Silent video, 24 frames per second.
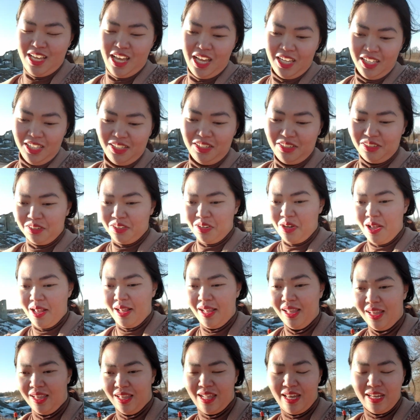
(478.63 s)
you know,
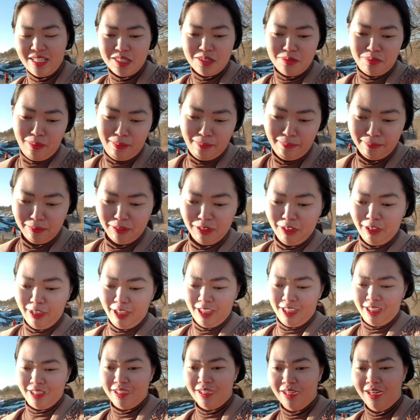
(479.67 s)
less people
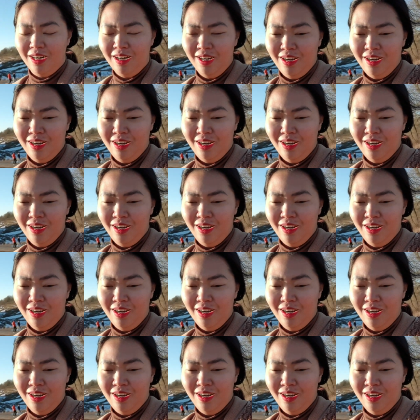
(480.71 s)
here